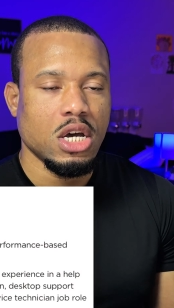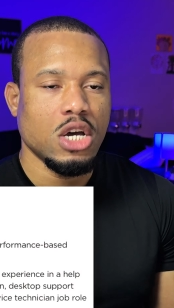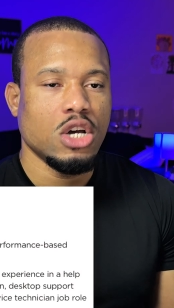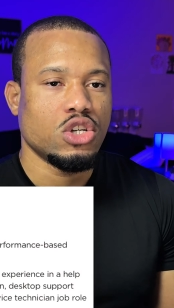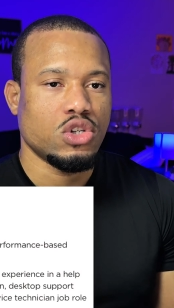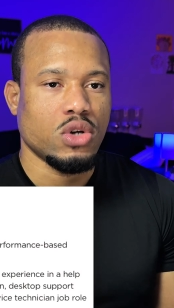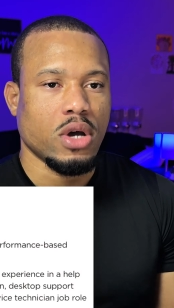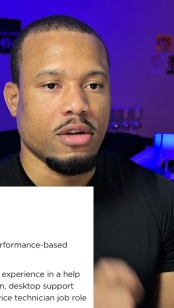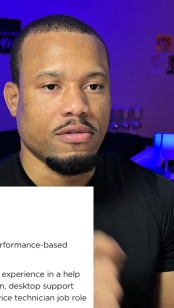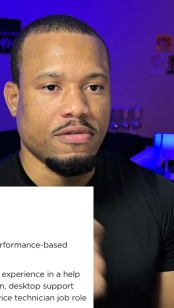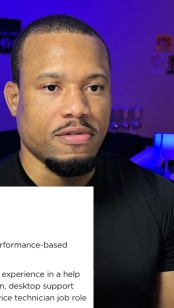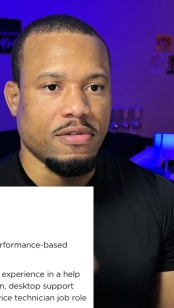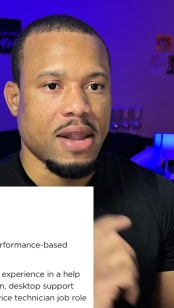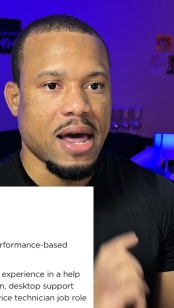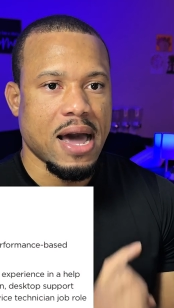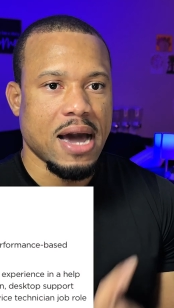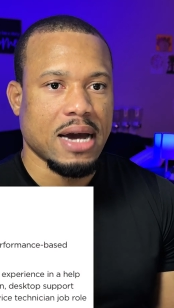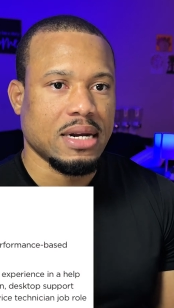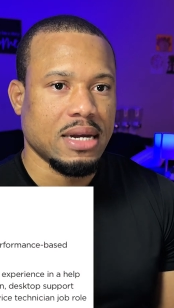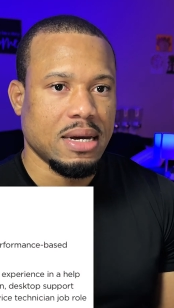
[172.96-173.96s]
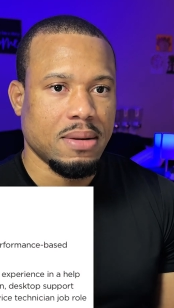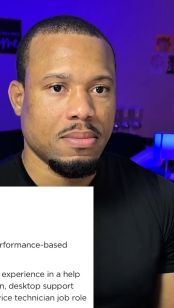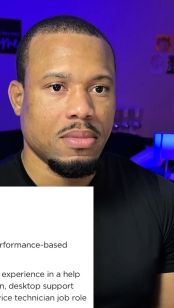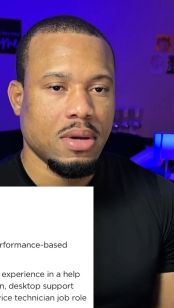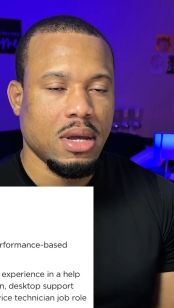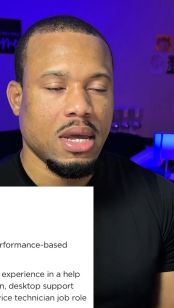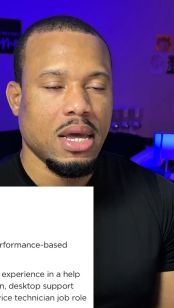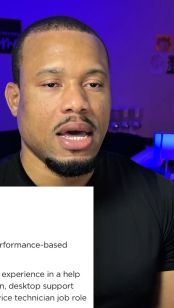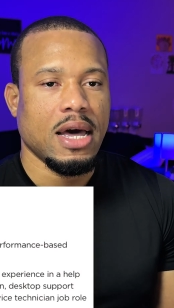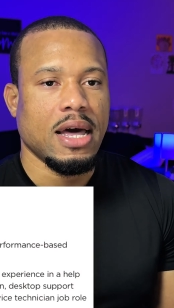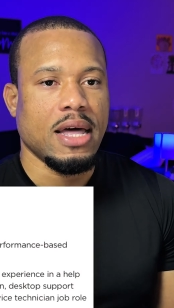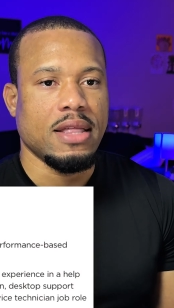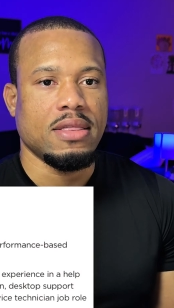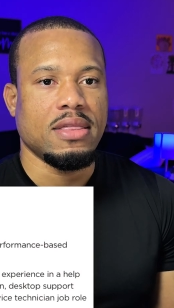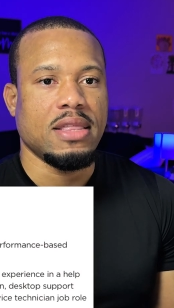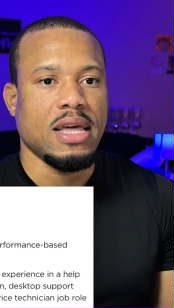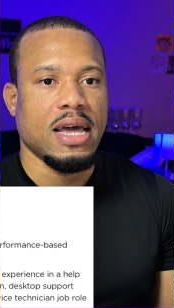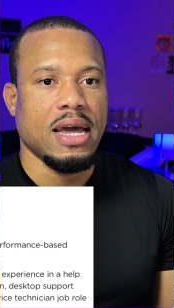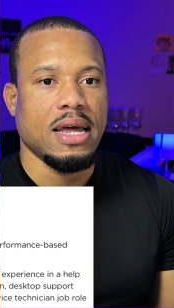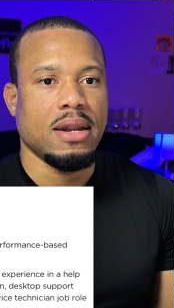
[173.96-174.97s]
So I'd flag them and
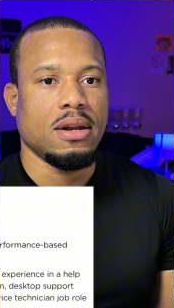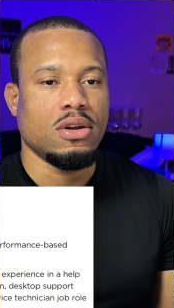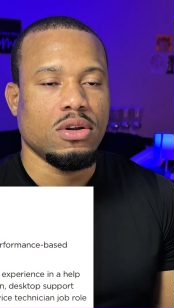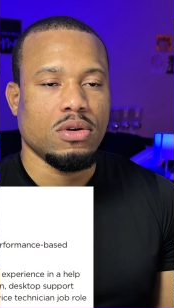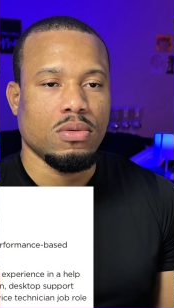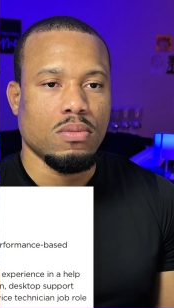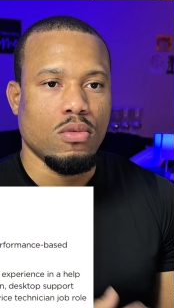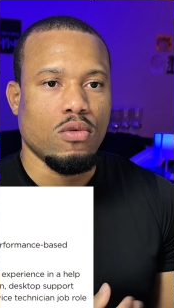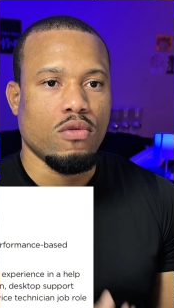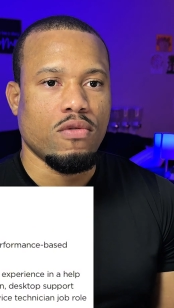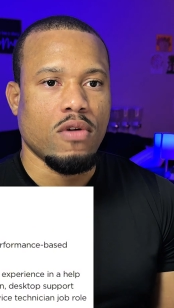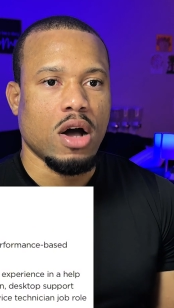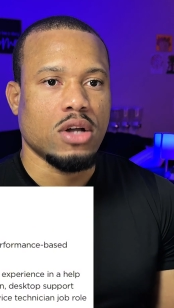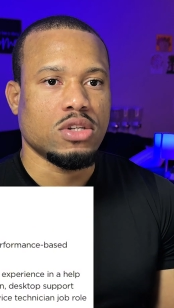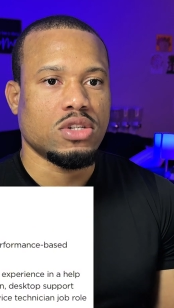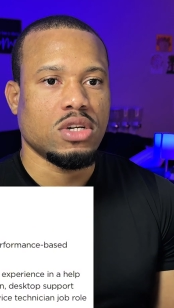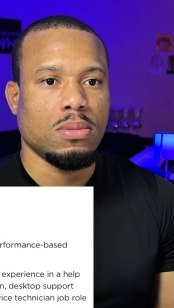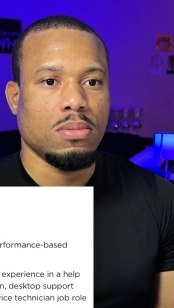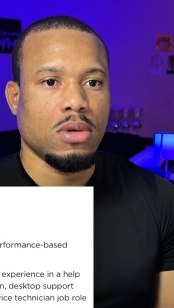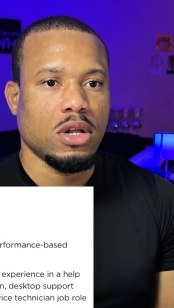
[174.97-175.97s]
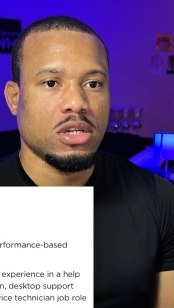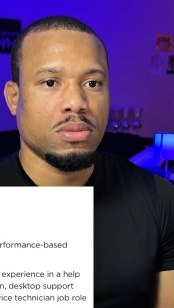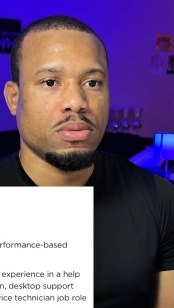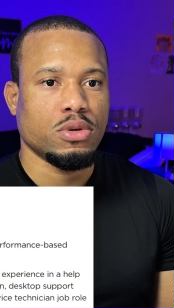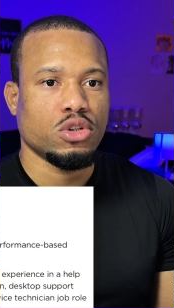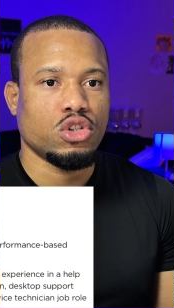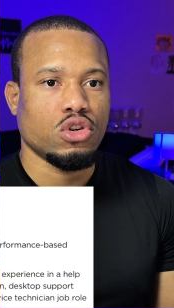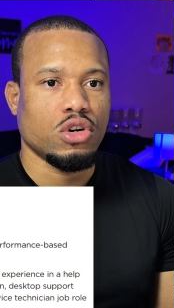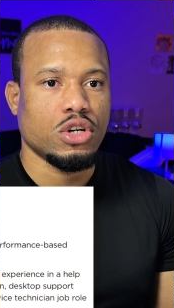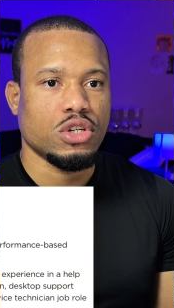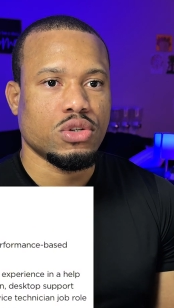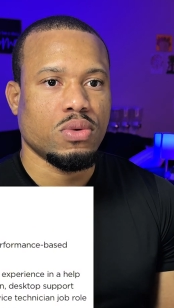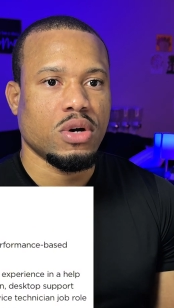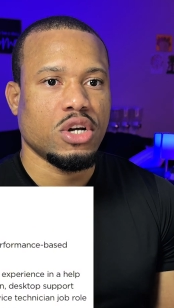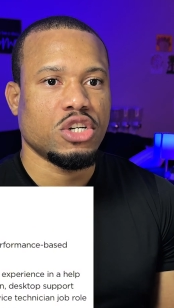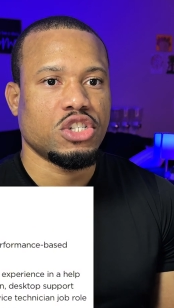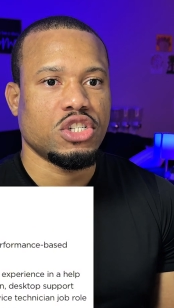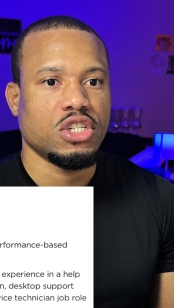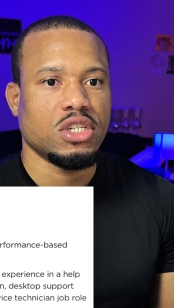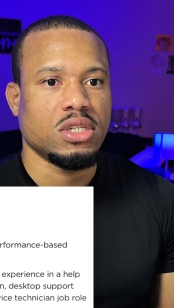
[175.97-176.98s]
then move on to the multiple choice
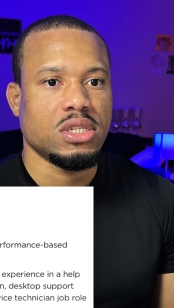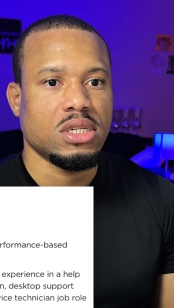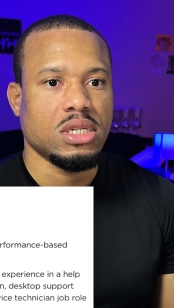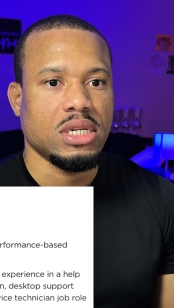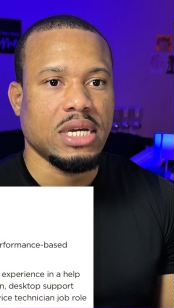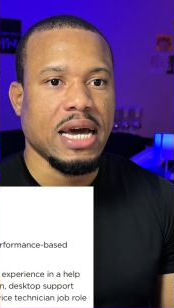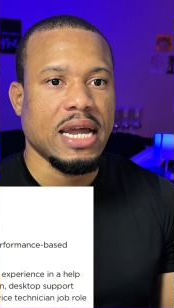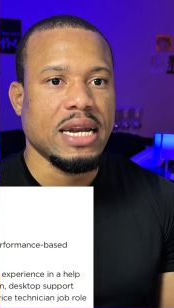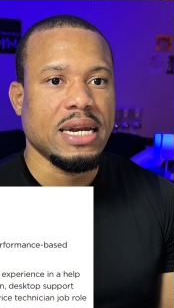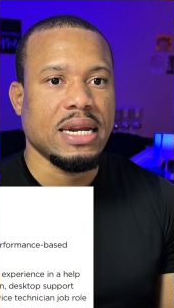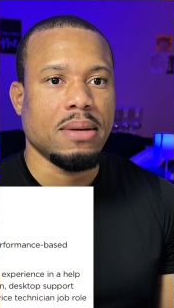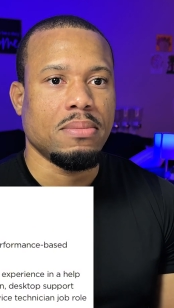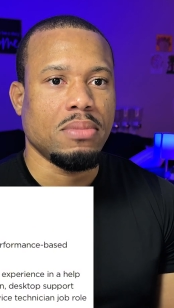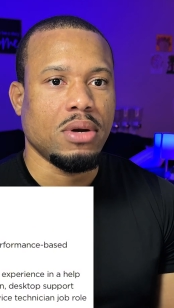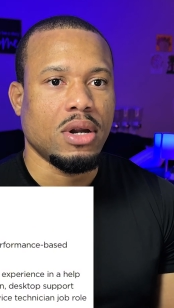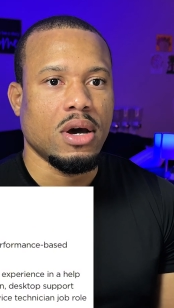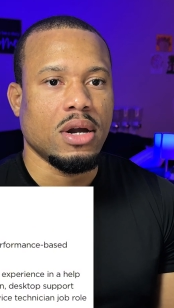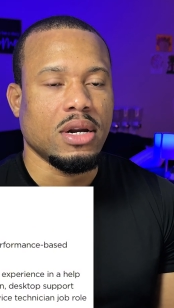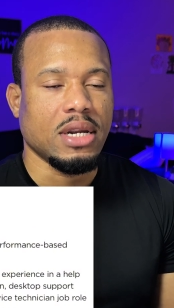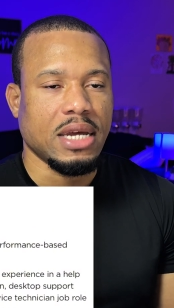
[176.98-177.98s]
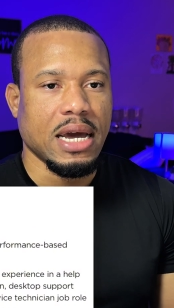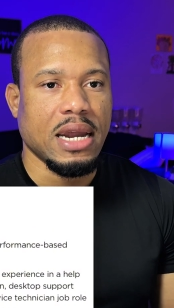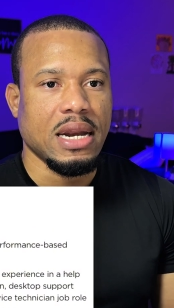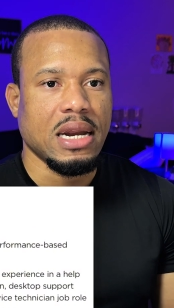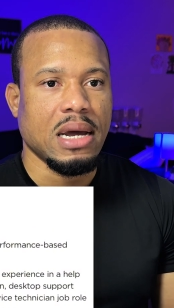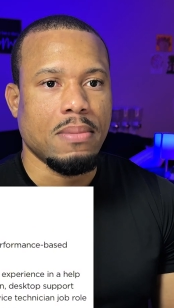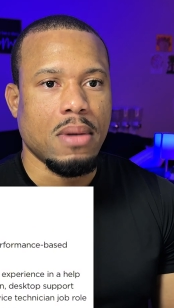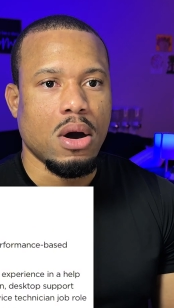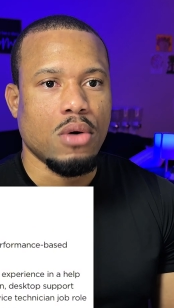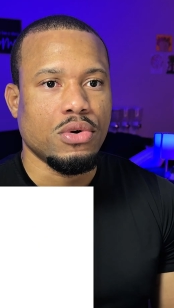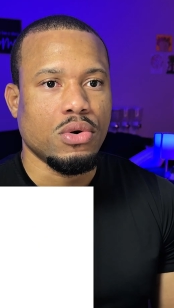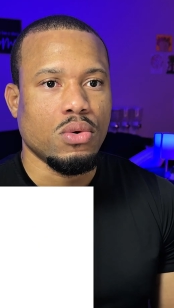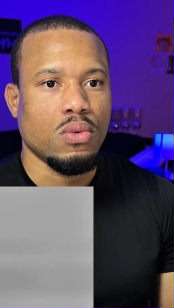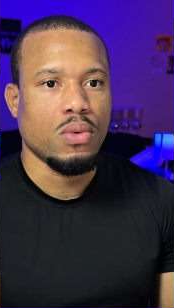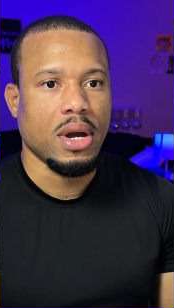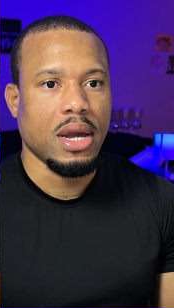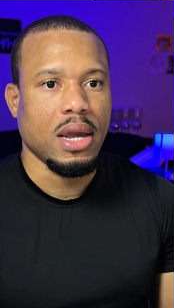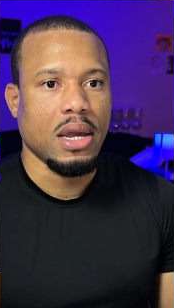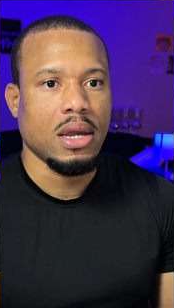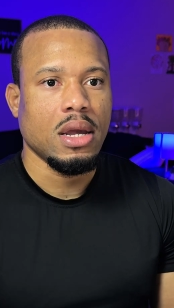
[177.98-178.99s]
questions, get them done, get them out of the
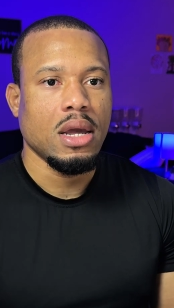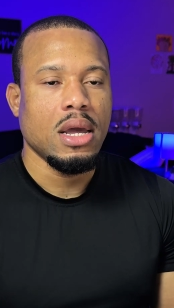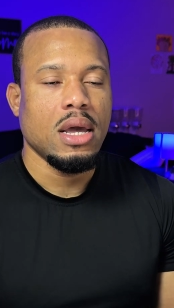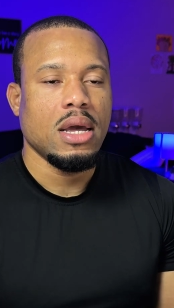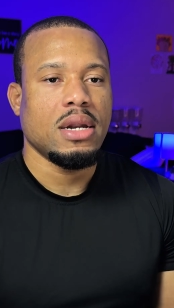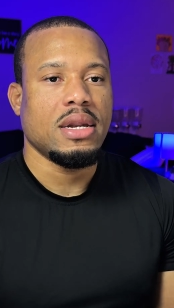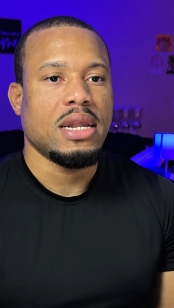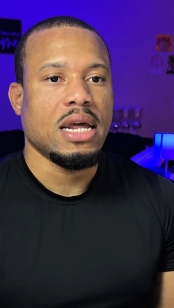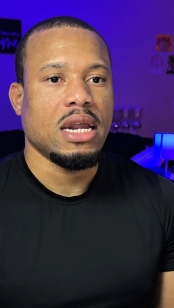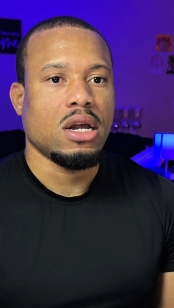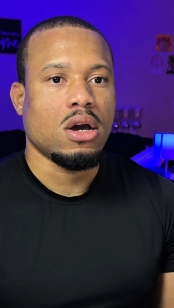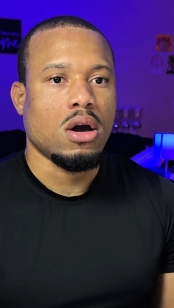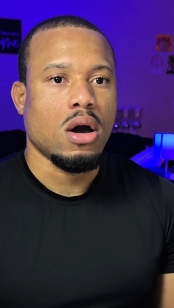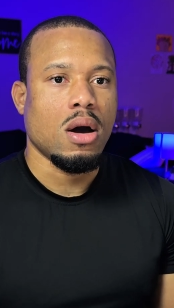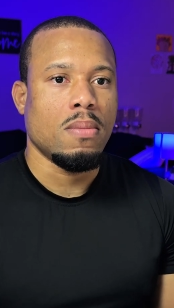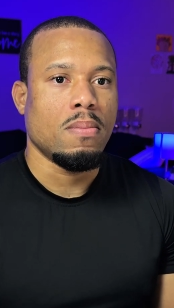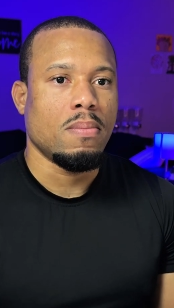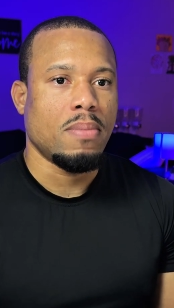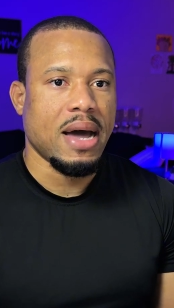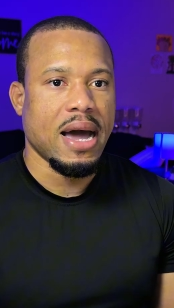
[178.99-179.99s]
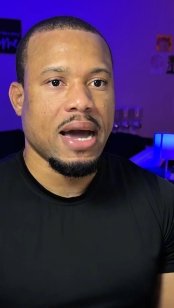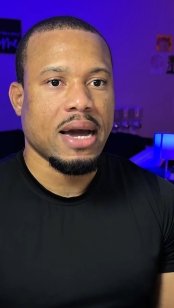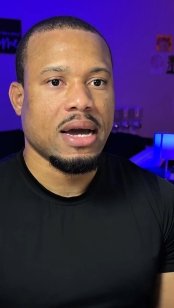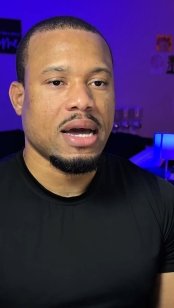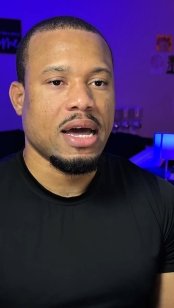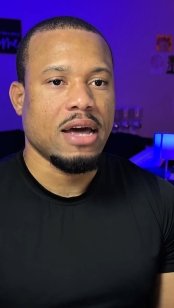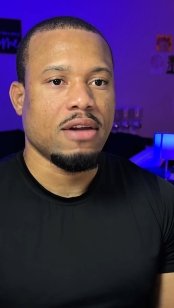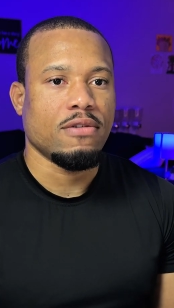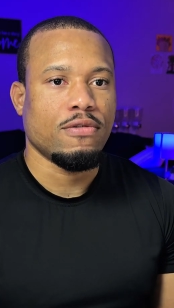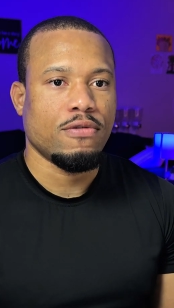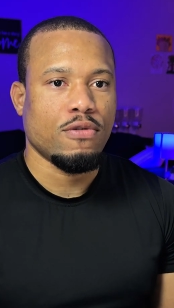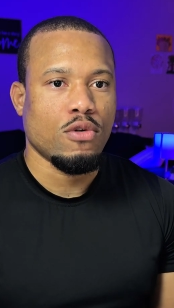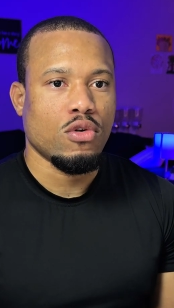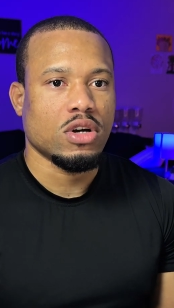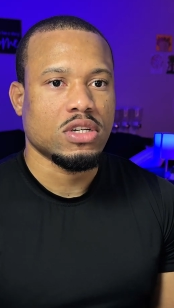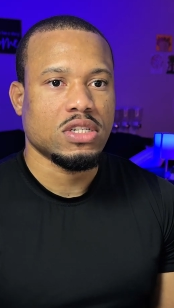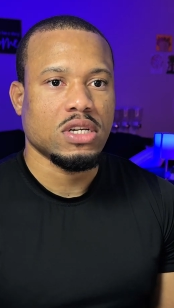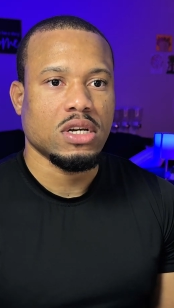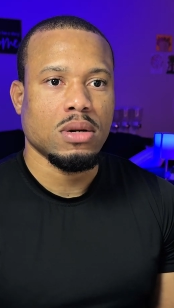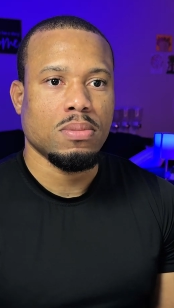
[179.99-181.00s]
way, then come back and focus on the